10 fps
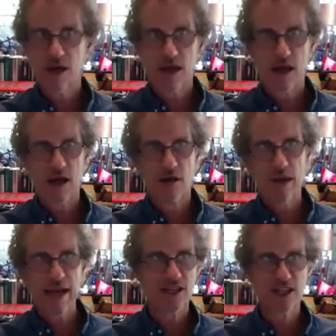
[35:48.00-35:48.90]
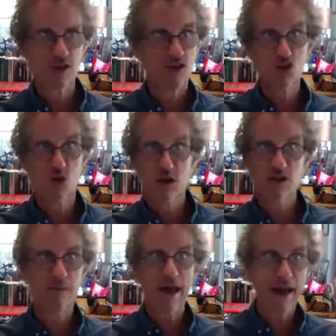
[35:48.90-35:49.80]
I could tell you
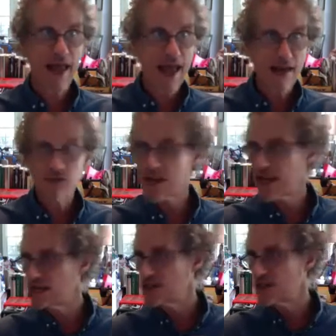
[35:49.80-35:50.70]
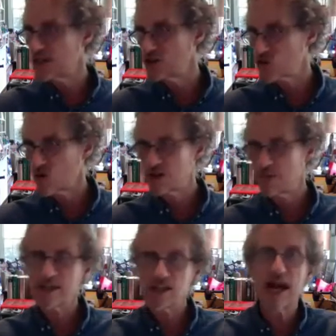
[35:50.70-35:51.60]
stories about Africa, I could tell you stories
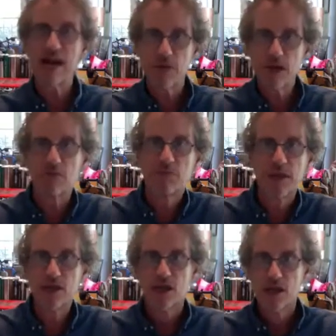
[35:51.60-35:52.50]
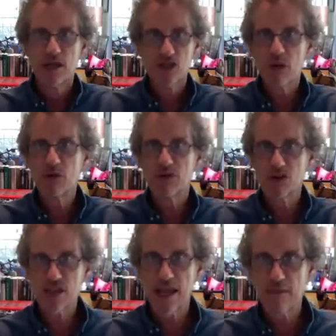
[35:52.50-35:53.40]
about China, but it'd be somewhat the
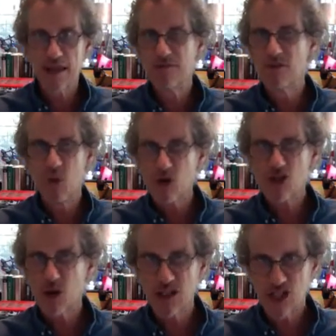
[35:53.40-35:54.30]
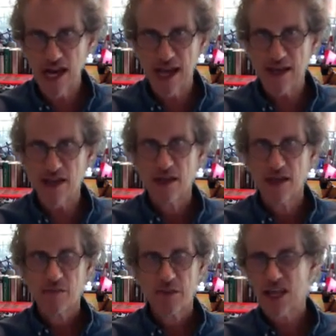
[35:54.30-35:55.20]
same, even more so in China,
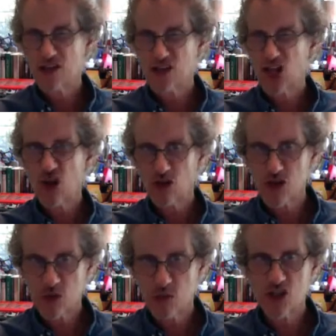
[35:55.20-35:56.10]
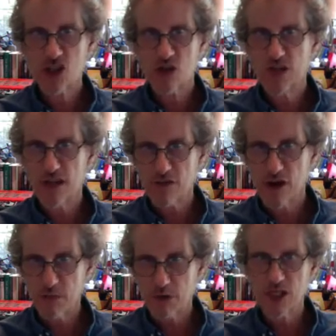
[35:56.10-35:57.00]
because the culture was so
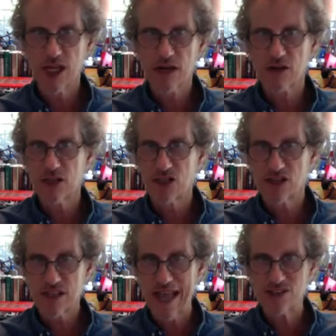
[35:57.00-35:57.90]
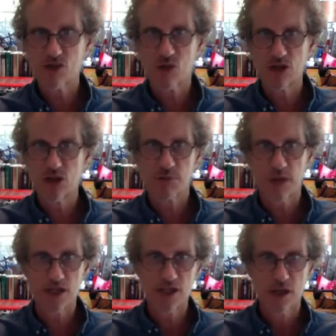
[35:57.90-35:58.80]
different, particularly since that story took
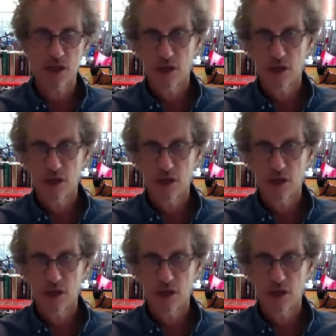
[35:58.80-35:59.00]
place.